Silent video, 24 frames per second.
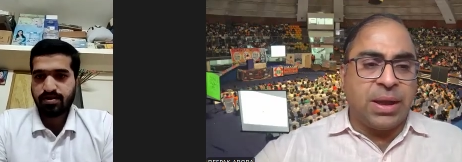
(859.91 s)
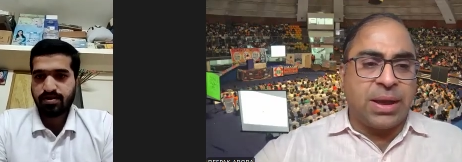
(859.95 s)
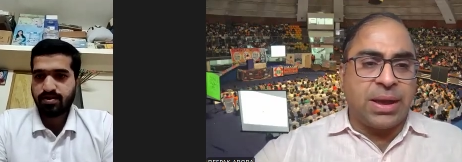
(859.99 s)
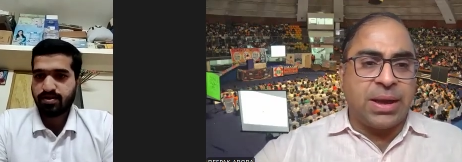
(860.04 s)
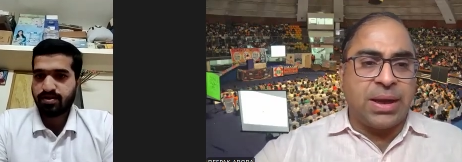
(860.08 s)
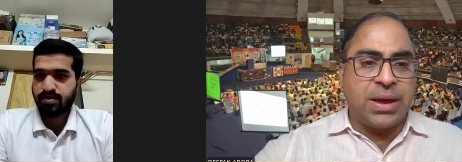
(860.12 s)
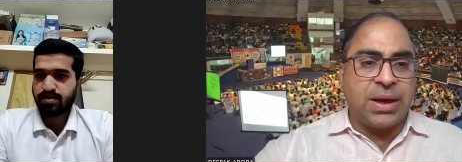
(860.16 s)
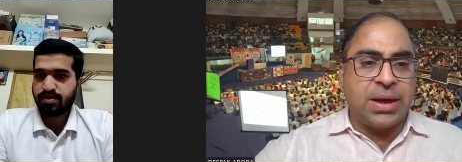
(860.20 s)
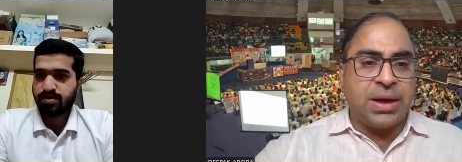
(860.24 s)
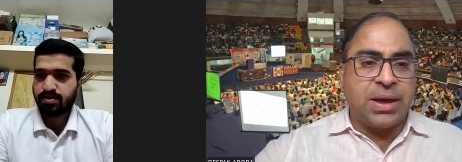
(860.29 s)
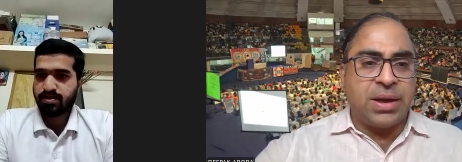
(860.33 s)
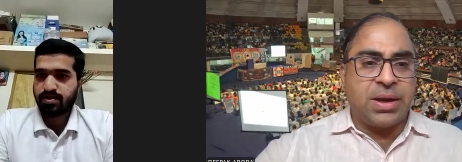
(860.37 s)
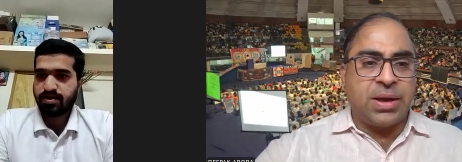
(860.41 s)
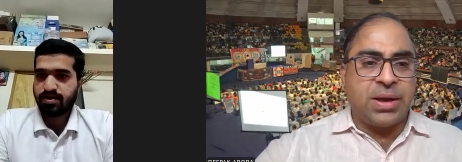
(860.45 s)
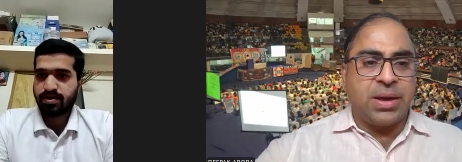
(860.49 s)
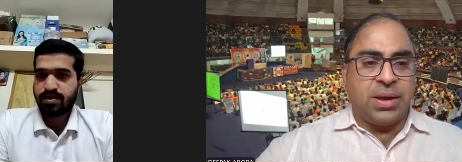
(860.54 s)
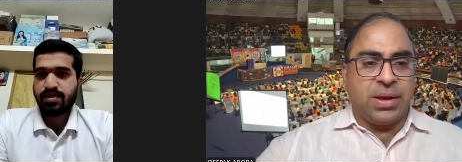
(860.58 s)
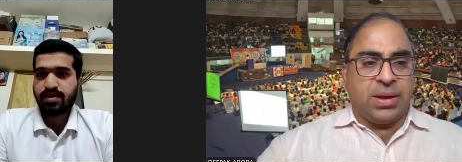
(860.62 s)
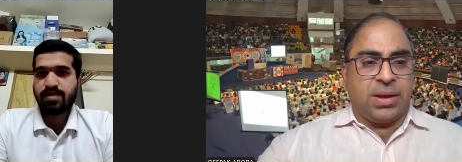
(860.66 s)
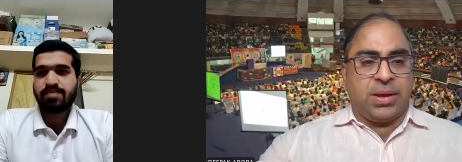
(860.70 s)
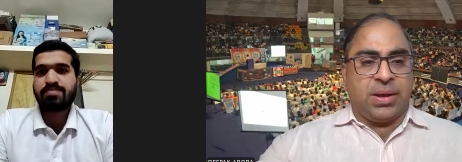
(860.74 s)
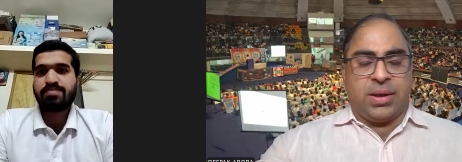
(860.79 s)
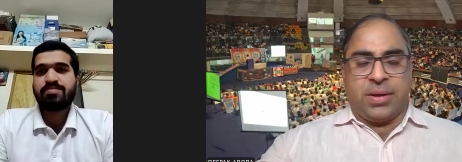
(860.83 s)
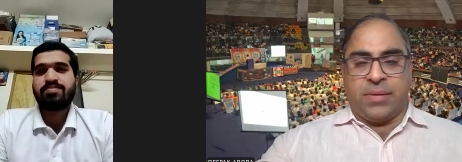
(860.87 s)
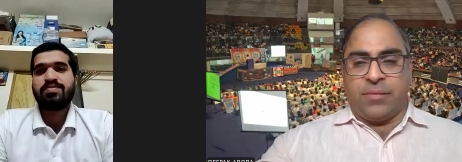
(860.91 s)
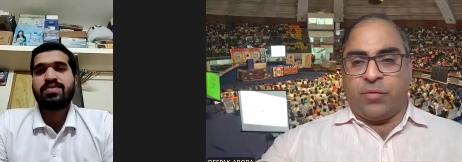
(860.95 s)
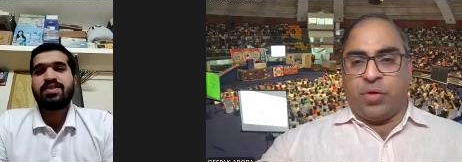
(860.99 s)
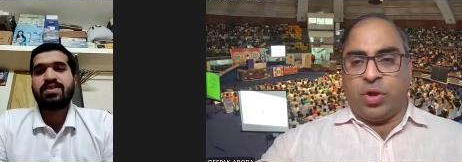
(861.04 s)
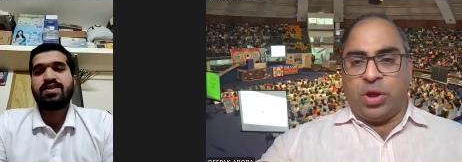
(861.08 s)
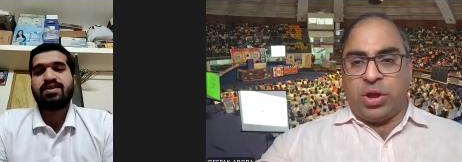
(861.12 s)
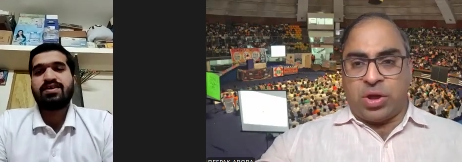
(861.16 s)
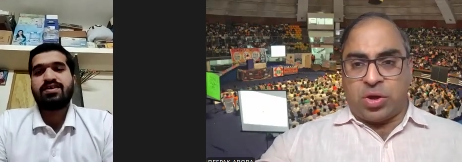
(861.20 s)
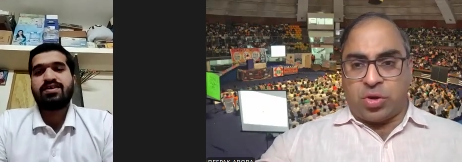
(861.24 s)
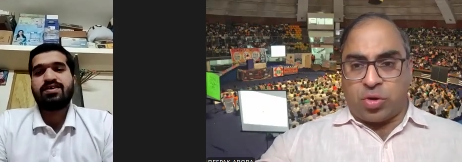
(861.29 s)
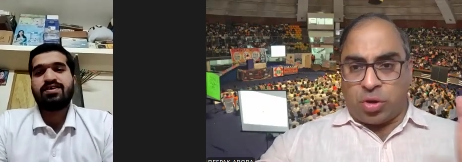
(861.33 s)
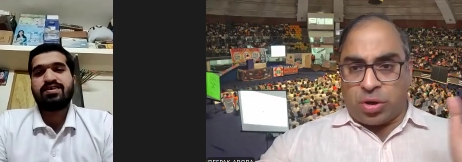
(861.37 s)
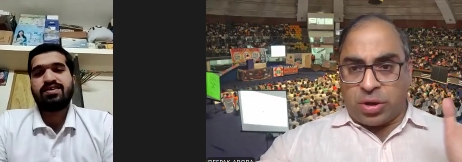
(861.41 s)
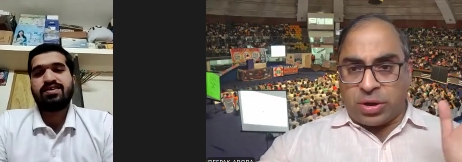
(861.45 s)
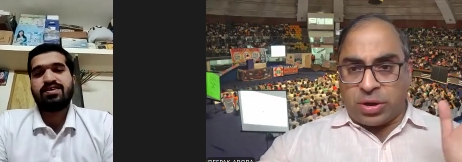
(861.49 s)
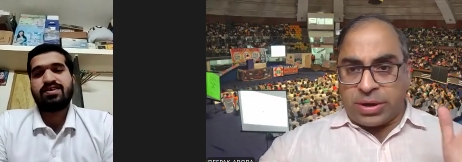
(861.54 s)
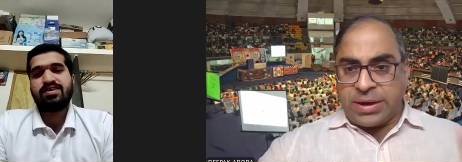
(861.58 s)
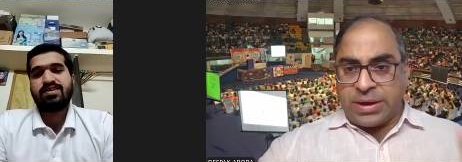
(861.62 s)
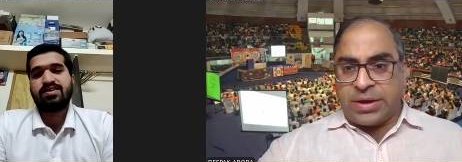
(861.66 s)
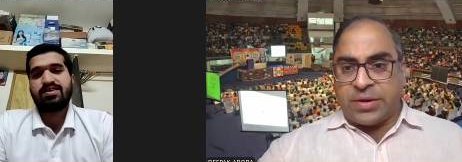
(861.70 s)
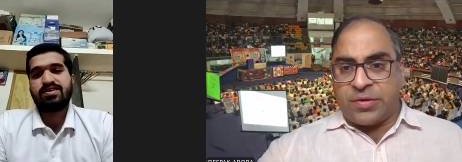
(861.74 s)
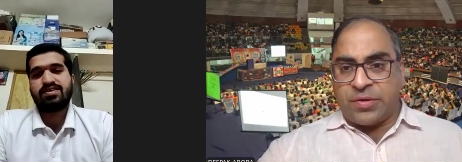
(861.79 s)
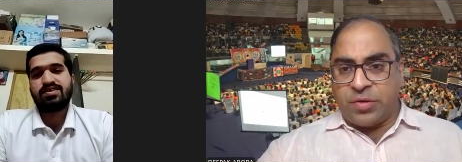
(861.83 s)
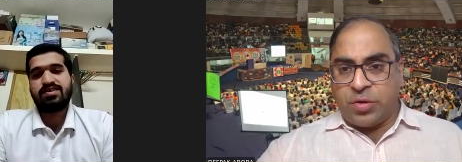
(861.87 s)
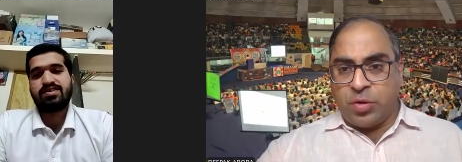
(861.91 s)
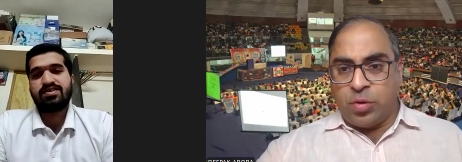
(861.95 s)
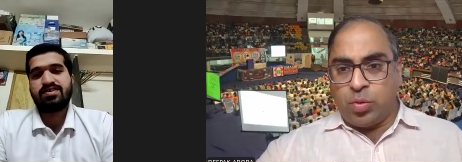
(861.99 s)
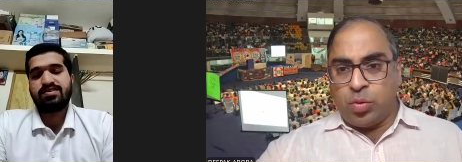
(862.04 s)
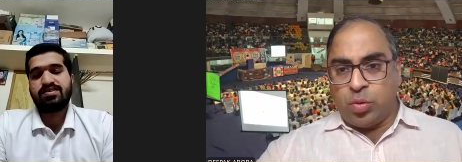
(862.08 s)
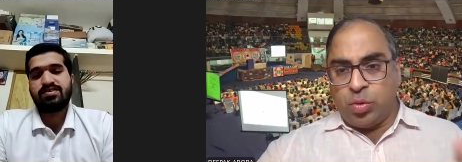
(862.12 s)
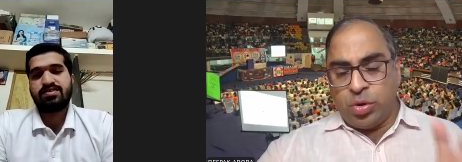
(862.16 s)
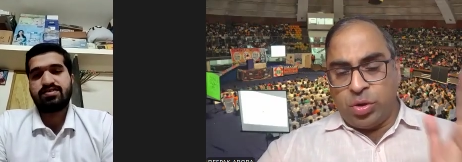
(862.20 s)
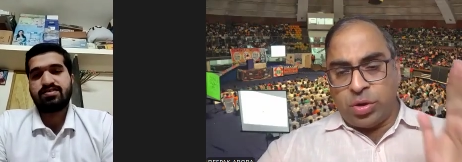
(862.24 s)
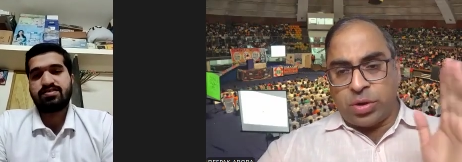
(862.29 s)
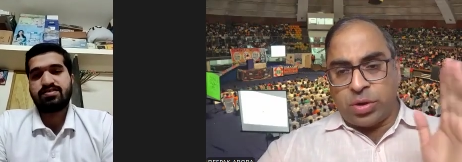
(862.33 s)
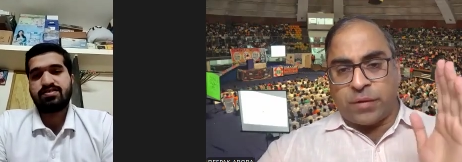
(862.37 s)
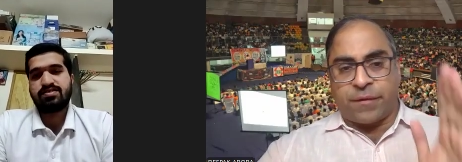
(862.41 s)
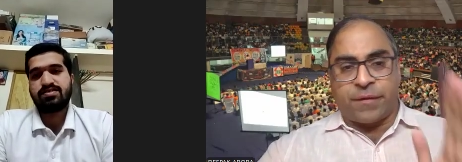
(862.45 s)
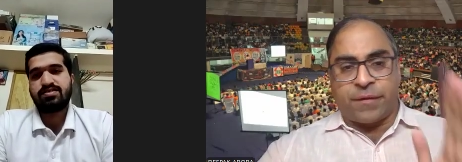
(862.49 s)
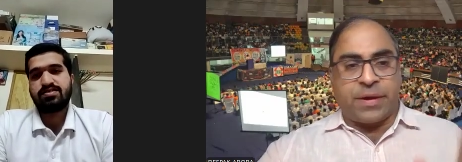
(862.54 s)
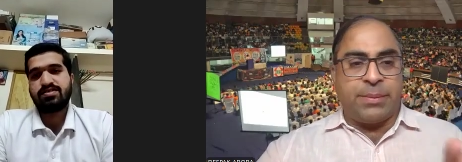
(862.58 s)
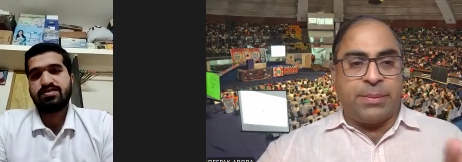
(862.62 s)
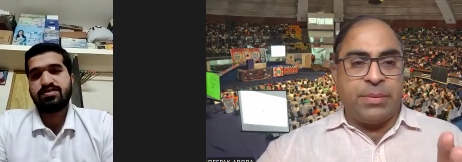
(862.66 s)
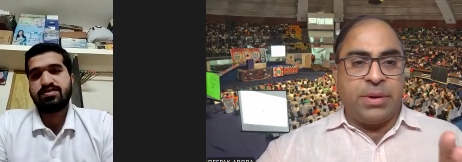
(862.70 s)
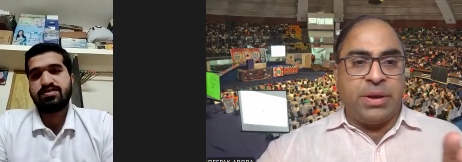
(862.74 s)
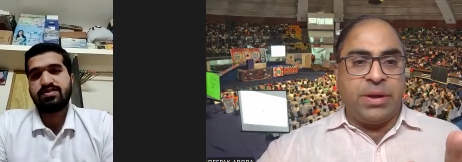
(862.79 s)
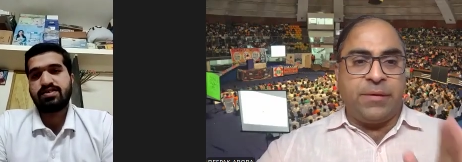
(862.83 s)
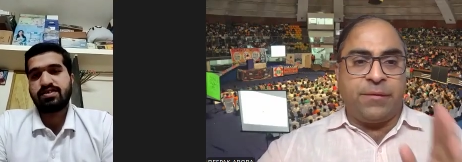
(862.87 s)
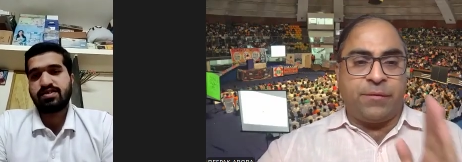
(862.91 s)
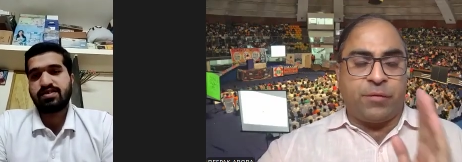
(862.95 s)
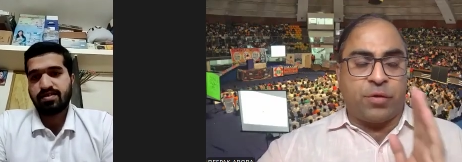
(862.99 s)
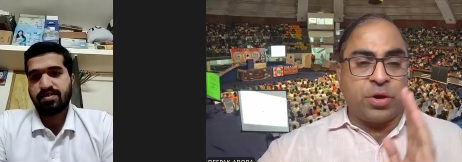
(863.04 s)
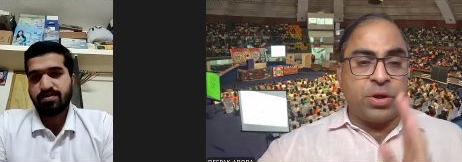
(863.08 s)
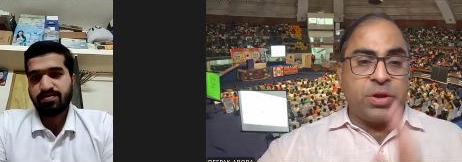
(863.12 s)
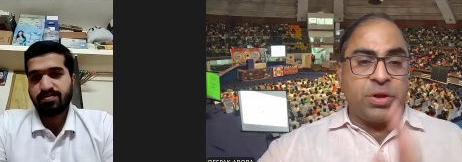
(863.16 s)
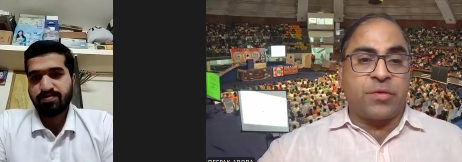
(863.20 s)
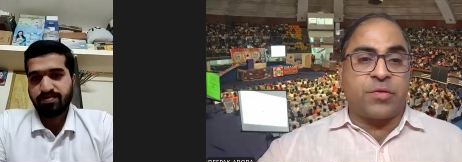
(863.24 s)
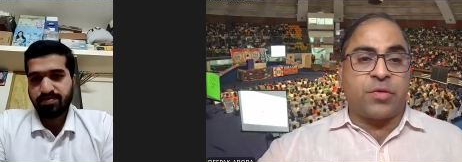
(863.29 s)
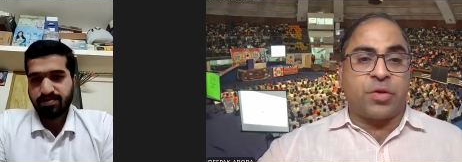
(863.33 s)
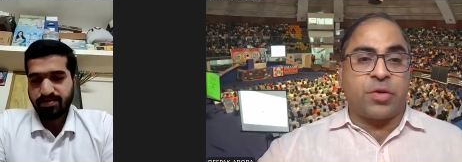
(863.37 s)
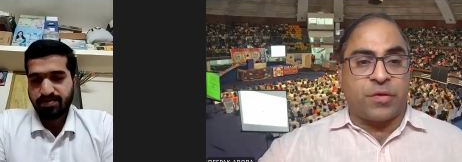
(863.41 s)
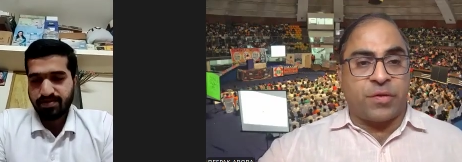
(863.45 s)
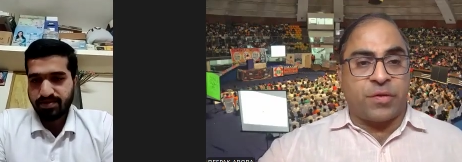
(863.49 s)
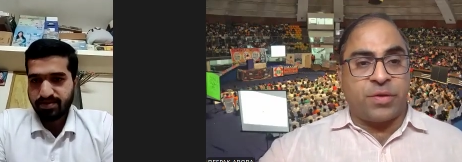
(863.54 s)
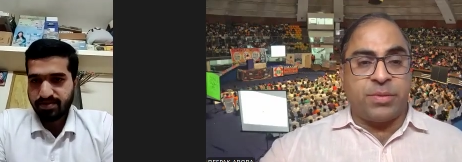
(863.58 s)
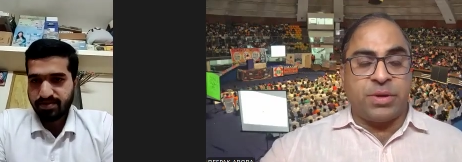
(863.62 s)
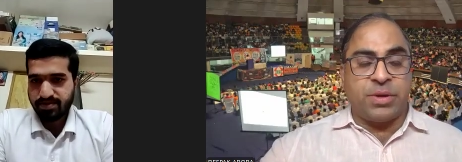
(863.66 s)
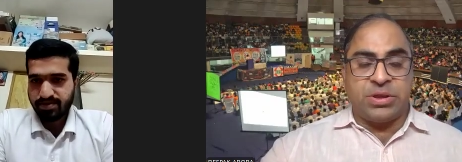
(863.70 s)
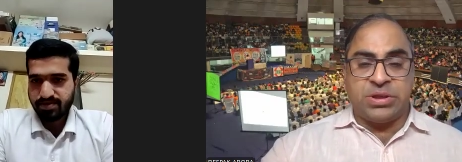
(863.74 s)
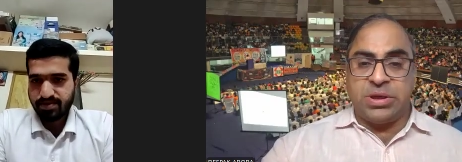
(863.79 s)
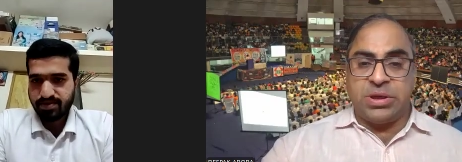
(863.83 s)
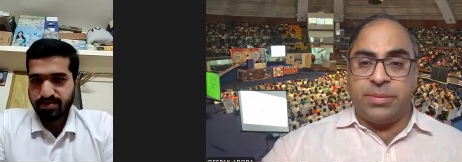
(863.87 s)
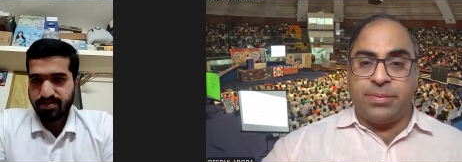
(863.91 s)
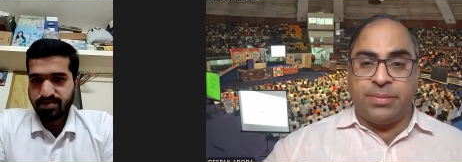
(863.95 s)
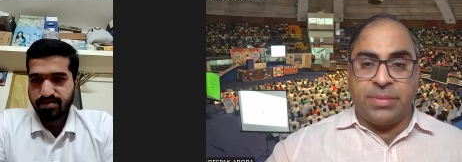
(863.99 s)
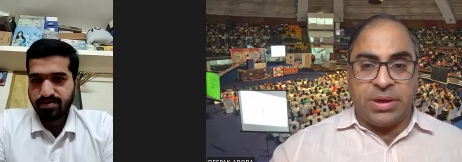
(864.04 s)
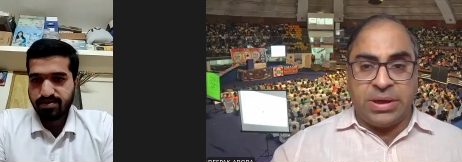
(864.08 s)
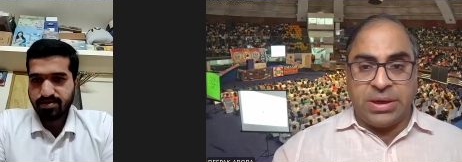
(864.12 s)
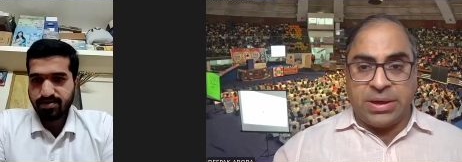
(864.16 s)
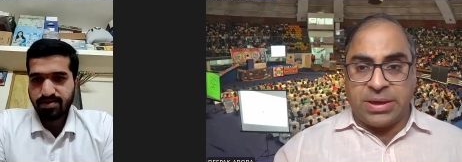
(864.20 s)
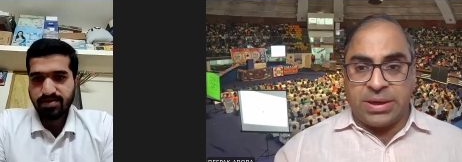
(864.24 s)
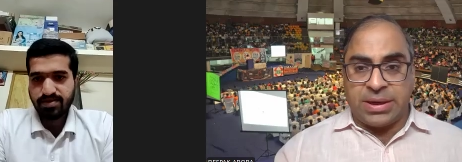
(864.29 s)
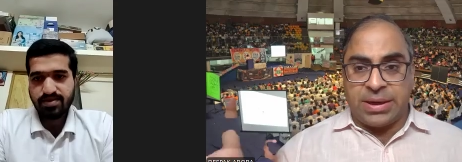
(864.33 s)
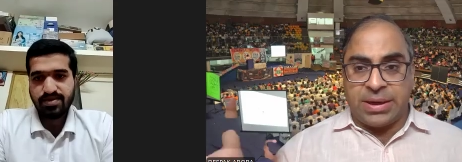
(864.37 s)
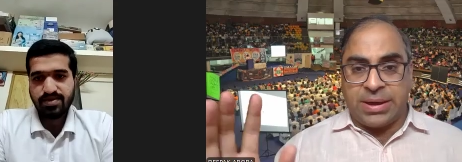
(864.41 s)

Speaker 1: and we congrats you, your family, for this awesome achievement,